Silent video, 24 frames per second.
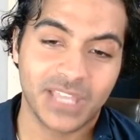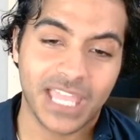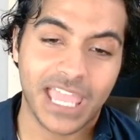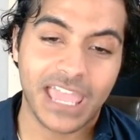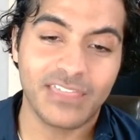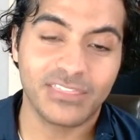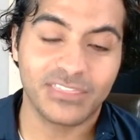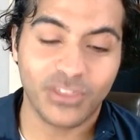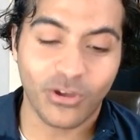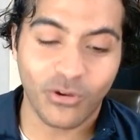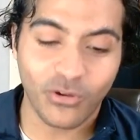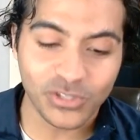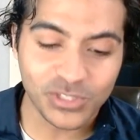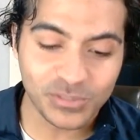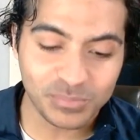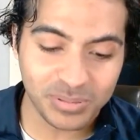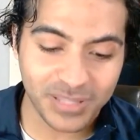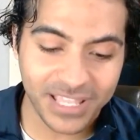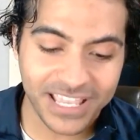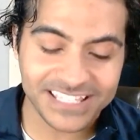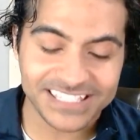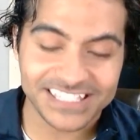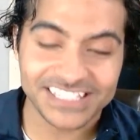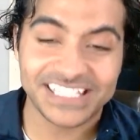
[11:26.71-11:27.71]
And those
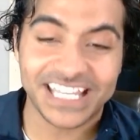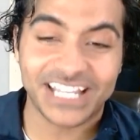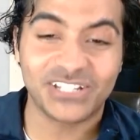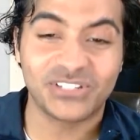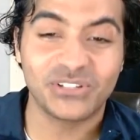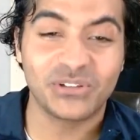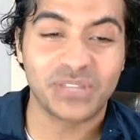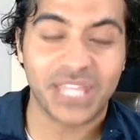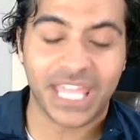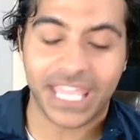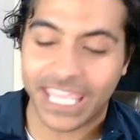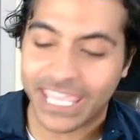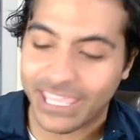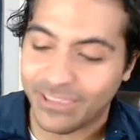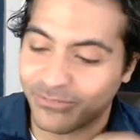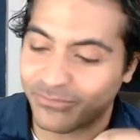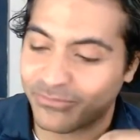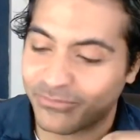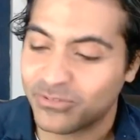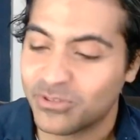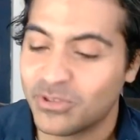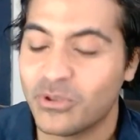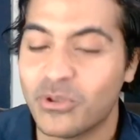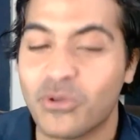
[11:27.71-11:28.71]
things that do that,
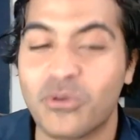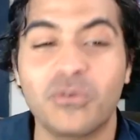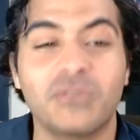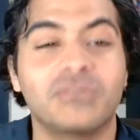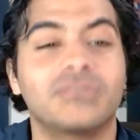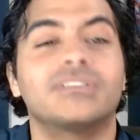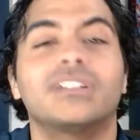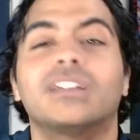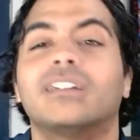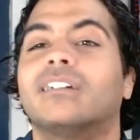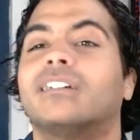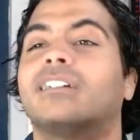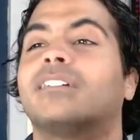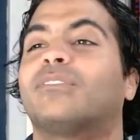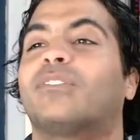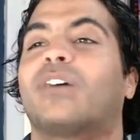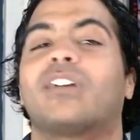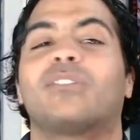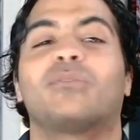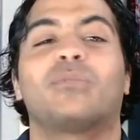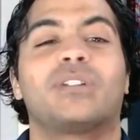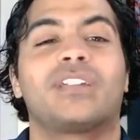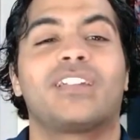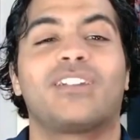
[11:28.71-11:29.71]
if you,
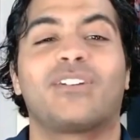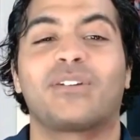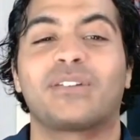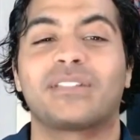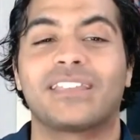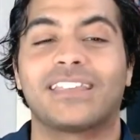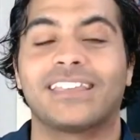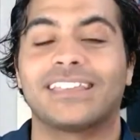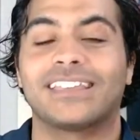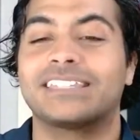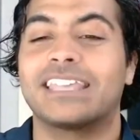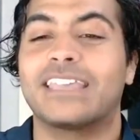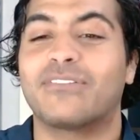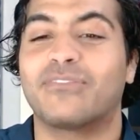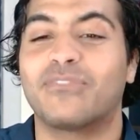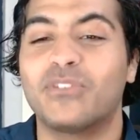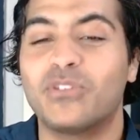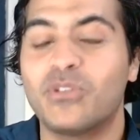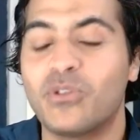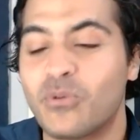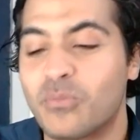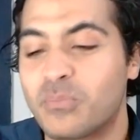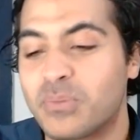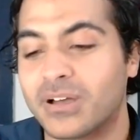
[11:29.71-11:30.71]
for anyone hearing this, if
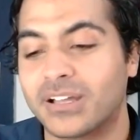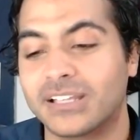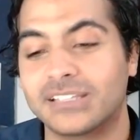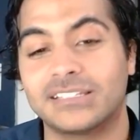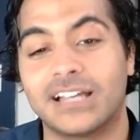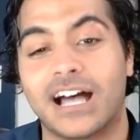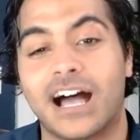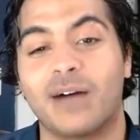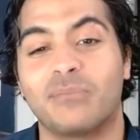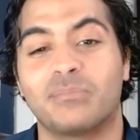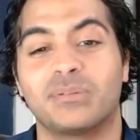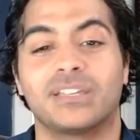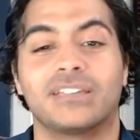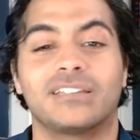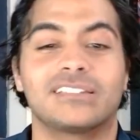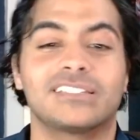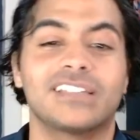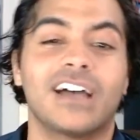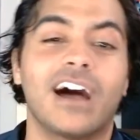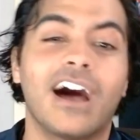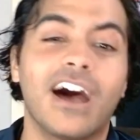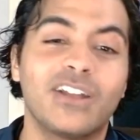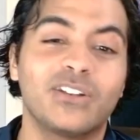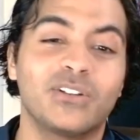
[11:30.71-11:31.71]
you put
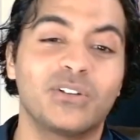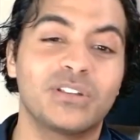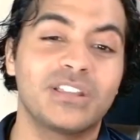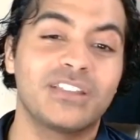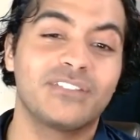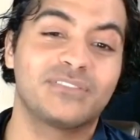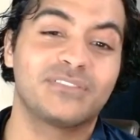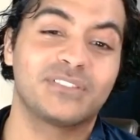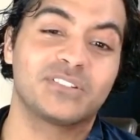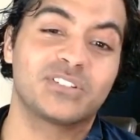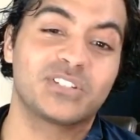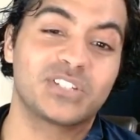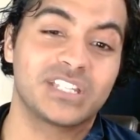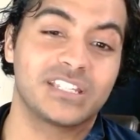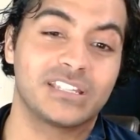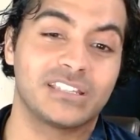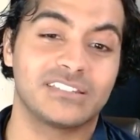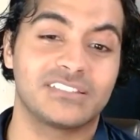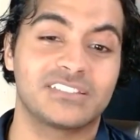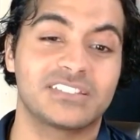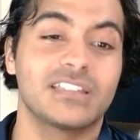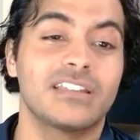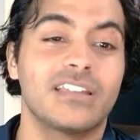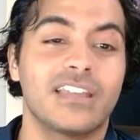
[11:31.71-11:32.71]
toppings underneath the
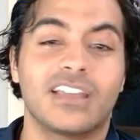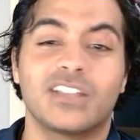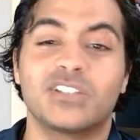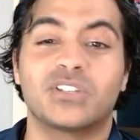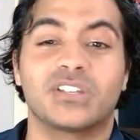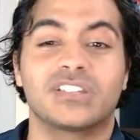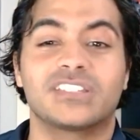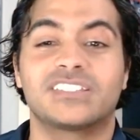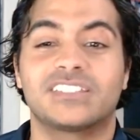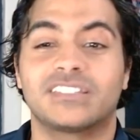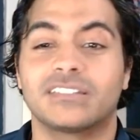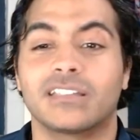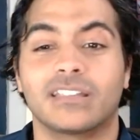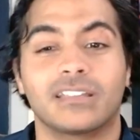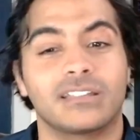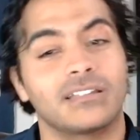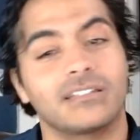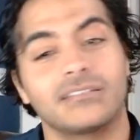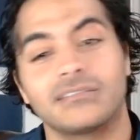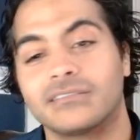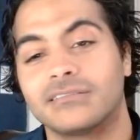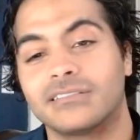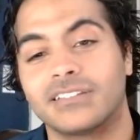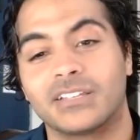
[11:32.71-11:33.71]
cheese just to
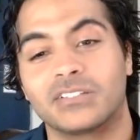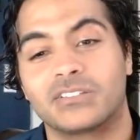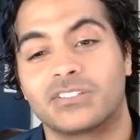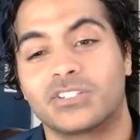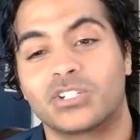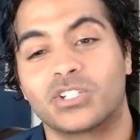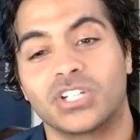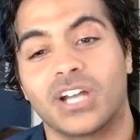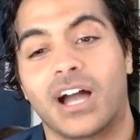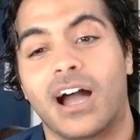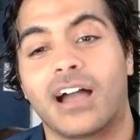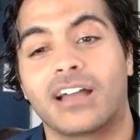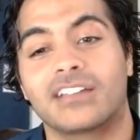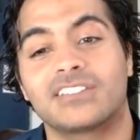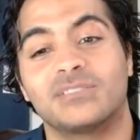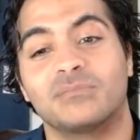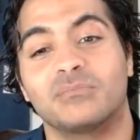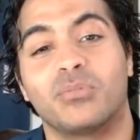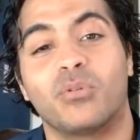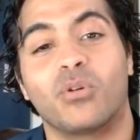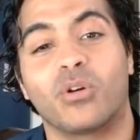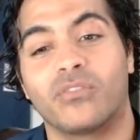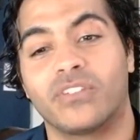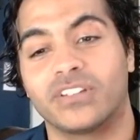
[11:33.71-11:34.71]
shock
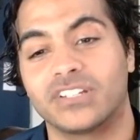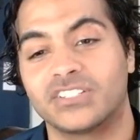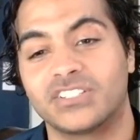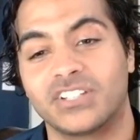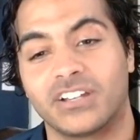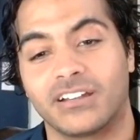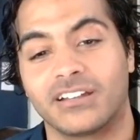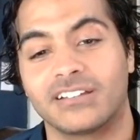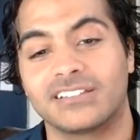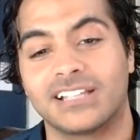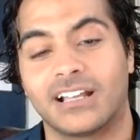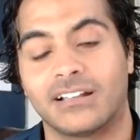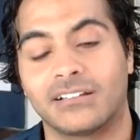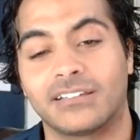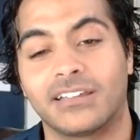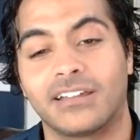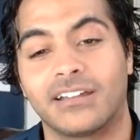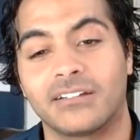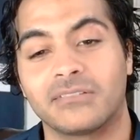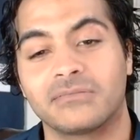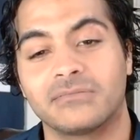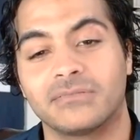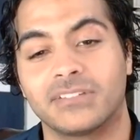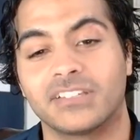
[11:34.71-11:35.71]
some poor vegetarians out
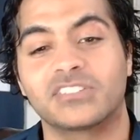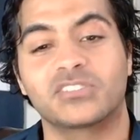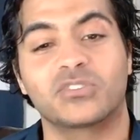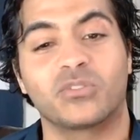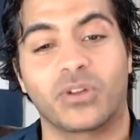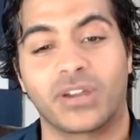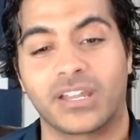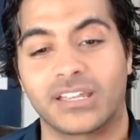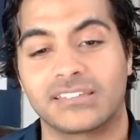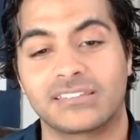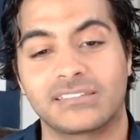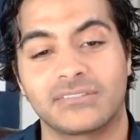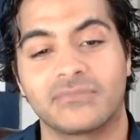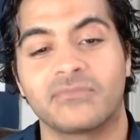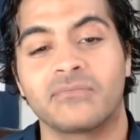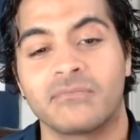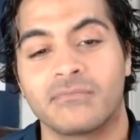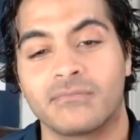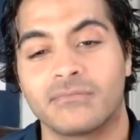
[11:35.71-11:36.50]
there, disgrace.